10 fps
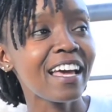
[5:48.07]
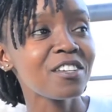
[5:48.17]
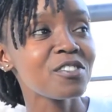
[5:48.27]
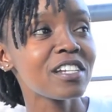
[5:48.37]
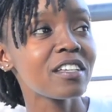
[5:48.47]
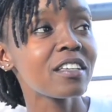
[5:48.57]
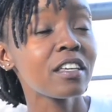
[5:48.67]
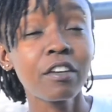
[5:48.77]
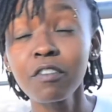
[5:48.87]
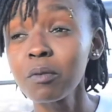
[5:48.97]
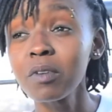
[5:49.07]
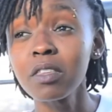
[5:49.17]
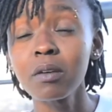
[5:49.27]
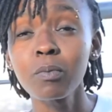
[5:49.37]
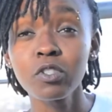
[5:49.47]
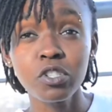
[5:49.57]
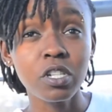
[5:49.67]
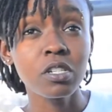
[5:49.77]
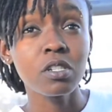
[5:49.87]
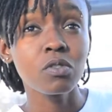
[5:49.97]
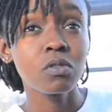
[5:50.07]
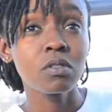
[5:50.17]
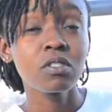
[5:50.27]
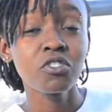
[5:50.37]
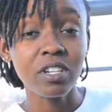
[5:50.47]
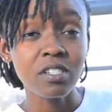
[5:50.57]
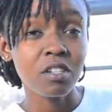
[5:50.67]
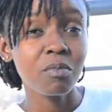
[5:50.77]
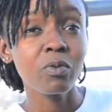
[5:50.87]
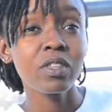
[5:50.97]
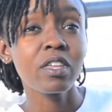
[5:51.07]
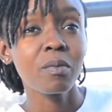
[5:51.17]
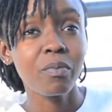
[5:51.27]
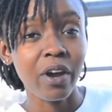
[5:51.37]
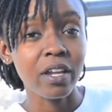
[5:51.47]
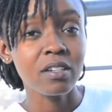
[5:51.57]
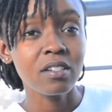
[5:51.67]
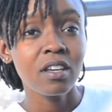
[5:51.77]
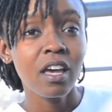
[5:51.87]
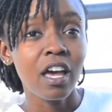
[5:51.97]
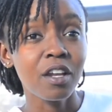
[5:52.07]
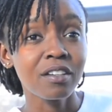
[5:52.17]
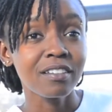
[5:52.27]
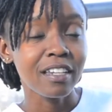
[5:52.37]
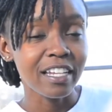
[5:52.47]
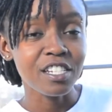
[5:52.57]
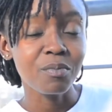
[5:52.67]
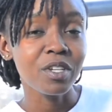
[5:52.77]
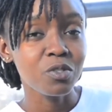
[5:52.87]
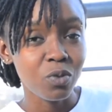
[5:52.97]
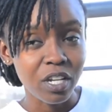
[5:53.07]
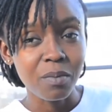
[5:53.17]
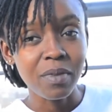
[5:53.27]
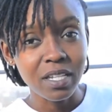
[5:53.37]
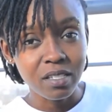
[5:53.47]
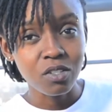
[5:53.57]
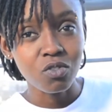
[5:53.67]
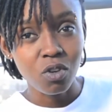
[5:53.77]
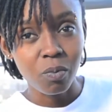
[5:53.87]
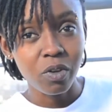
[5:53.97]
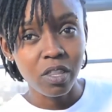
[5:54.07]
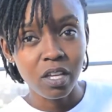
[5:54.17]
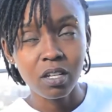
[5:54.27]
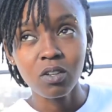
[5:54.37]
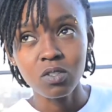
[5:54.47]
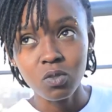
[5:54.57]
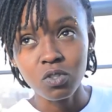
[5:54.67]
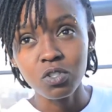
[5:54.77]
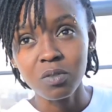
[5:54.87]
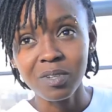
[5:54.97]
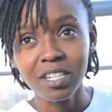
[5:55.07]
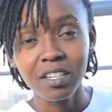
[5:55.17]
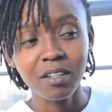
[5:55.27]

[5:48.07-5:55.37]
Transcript: and actually giving me the opportunity, trusting me with their brand and letting me do an amazing job with it on social